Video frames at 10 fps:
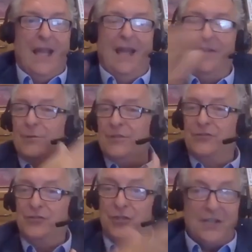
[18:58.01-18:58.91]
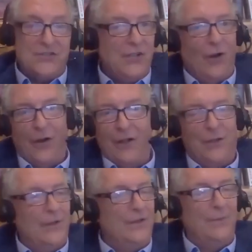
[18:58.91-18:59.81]
And there was just an
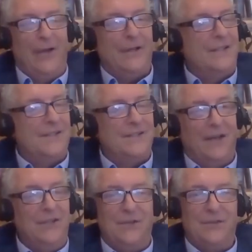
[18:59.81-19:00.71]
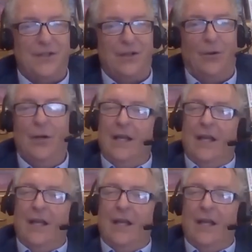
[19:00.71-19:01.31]
article in America 7 years ago.